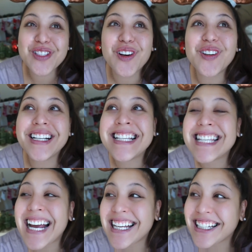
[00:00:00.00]
So
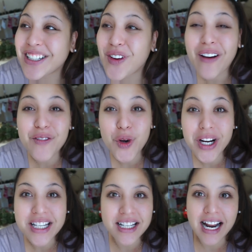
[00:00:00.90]
excited, you have no
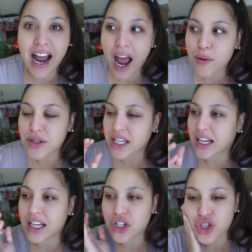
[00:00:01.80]
idea. And I, I, was
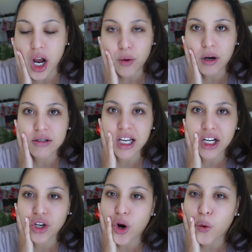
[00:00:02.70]
like in shock where I was
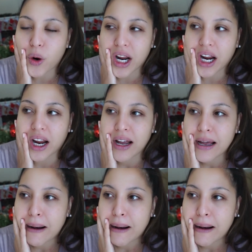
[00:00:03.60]
like, no way.